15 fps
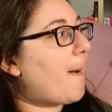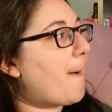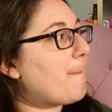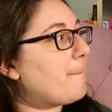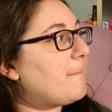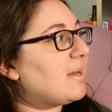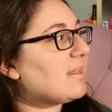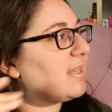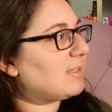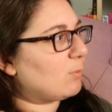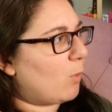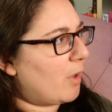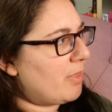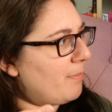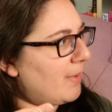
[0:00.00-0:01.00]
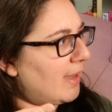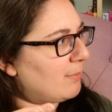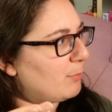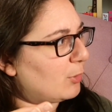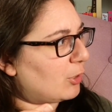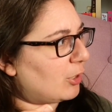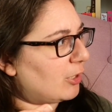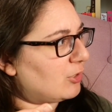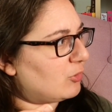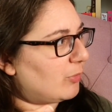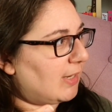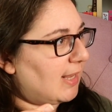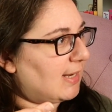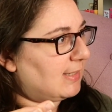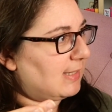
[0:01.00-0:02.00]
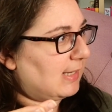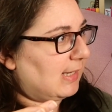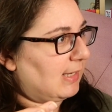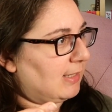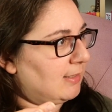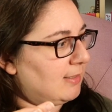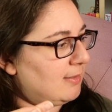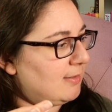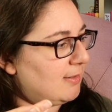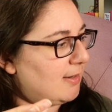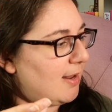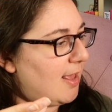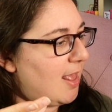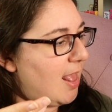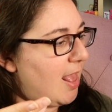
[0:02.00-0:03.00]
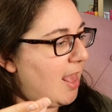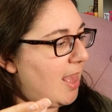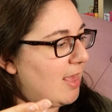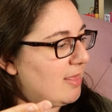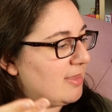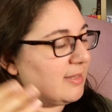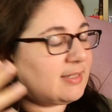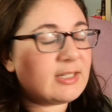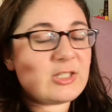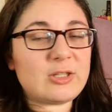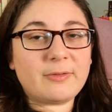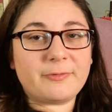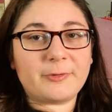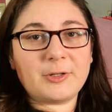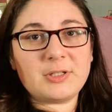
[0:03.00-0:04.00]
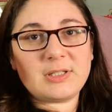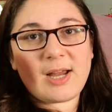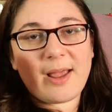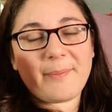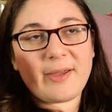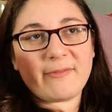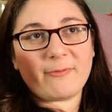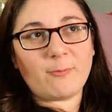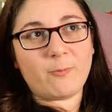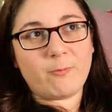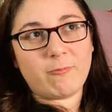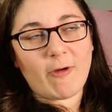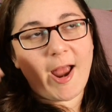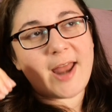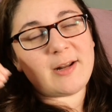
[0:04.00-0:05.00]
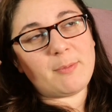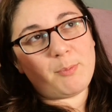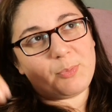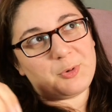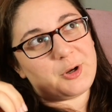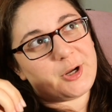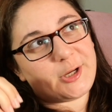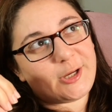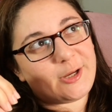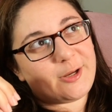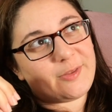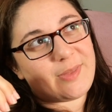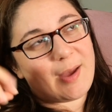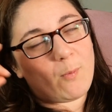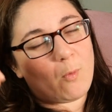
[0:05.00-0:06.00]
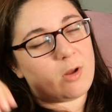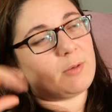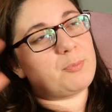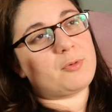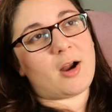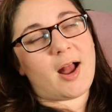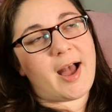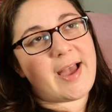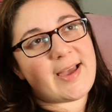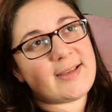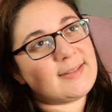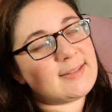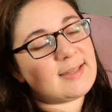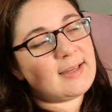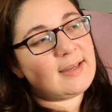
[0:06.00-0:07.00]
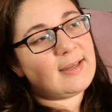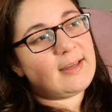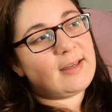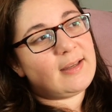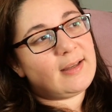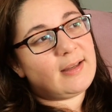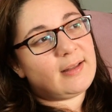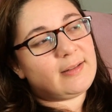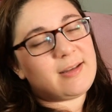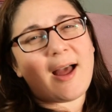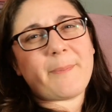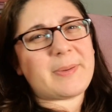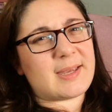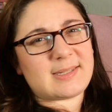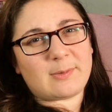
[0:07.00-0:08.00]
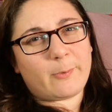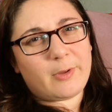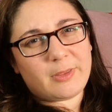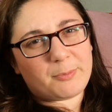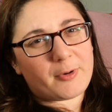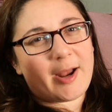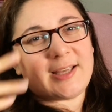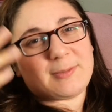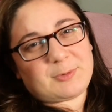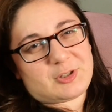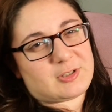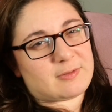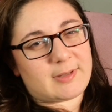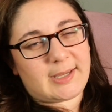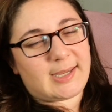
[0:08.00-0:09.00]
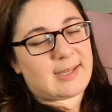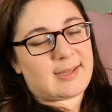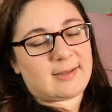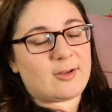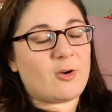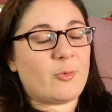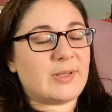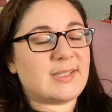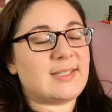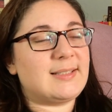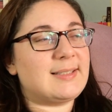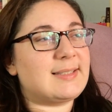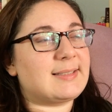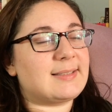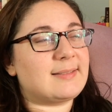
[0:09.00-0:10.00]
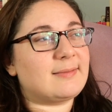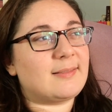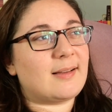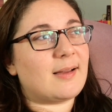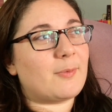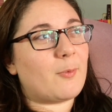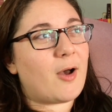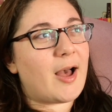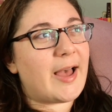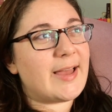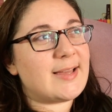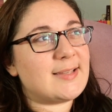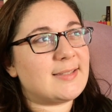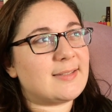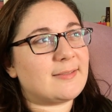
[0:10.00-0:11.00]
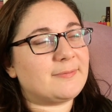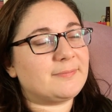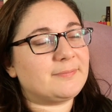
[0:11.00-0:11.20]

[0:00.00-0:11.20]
But this won the Man Booker in 2018. And this is the first time I've read a book that won a prize. Not because it won the prize, but just like coincidence-wise.